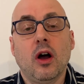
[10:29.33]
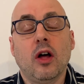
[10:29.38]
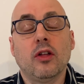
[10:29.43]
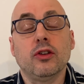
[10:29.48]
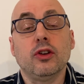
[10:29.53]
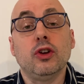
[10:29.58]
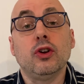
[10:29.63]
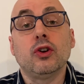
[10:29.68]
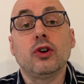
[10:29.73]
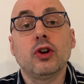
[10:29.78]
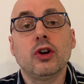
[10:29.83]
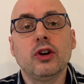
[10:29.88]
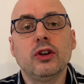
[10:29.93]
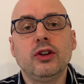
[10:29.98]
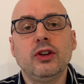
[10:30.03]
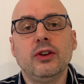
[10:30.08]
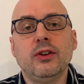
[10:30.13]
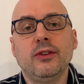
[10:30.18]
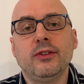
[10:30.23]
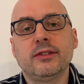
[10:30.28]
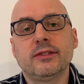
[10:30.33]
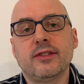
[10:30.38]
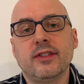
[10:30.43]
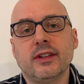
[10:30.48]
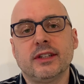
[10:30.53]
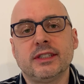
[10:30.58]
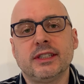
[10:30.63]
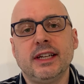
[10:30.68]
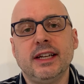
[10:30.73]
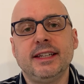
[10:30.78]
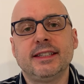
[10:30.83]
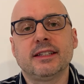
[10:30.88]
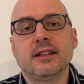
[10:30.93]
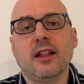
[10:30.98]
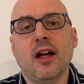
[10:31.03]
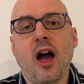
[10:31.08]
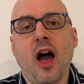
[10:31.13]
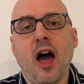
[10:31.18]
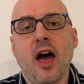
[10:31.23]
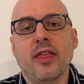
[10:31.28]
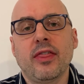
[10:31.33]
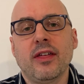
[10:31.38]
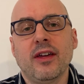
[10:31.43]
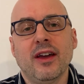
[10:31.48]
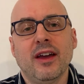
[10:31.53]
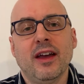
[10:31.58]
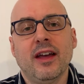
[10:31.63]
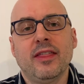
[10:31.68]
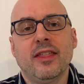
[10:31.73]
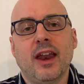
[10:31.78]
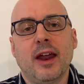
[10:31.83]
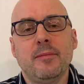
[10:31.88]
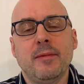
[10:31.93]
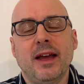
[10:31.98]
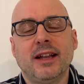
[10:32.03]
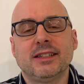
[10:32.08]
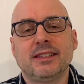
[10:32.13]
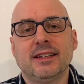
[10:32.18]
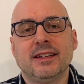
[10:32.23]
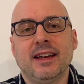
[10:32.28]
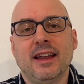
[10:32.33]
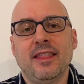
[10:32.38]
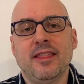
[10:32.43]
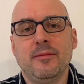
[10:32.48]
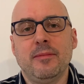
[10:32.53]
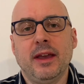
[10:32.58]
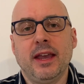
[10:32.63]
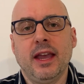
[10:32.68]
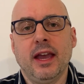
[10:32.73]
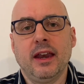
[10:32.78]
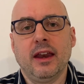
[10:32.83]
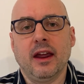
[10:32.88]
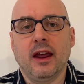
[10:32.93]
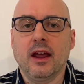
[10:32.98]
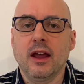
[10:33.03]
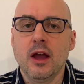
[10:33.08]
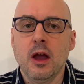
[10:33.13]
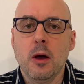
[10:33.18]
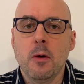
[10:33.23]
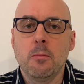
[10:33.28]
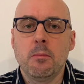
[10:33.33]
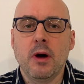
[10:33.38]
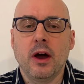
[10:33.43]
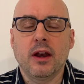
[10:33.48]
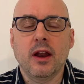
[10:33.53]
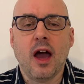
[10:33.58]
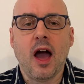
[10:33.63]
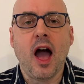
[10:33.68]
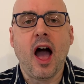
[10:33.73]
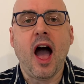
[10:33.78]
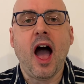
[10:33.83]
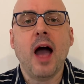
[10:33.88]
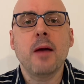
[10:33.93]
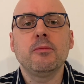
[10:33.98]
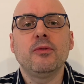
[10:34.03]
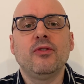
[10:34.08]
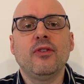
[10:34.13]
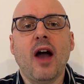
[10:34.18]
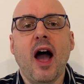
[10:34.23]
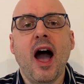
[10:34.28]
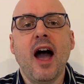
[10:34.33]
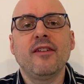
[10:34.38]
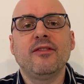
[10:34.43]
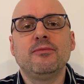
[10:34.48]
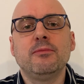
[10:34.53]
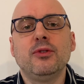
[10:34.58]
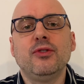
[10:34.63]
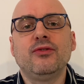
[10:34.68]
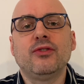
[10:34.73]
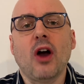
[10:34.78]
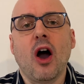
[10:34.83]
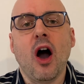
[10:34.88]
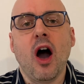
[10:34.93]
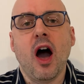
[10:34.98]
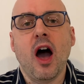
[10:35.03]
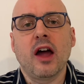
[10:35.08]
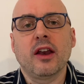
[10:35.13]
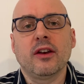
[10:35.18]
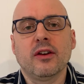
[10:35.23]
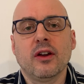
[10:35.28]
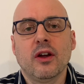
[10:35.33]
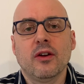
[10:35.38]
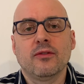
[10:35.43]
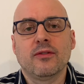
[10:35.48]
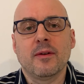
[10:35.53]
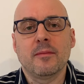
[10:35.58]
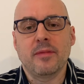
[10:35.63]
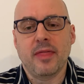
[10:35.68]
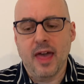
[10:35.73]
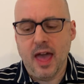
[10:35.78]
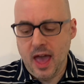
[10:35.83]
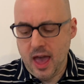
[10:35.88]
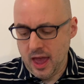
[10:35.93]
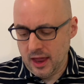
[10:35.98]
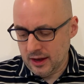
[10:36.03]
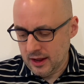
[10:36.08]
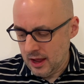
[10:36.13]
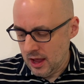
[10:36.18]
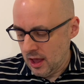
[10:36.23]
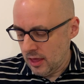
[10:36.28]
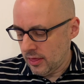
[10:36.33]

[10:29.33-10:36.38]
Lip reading: you could use the cheesecloth that I mentioned in the beginning, but I've moved on from that.